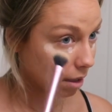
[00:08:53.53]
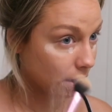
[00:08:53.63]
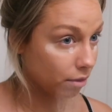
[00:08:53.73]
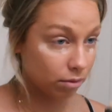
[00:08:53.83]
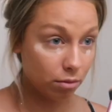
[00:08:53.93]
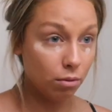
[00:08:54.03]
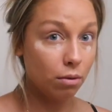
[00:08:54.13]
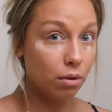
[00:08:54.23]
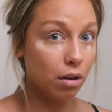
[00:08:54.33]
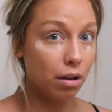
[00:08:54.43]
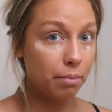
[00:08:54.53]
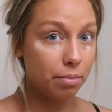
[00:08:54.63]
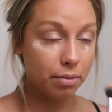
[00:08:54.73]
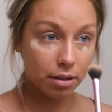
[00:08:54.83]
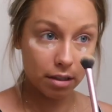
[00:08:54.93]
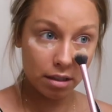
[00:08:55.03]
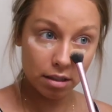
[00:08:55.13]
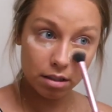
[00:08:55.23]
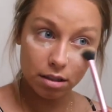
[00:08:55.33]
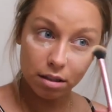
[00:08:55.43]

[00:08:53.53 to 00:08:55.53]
of, whoopsies,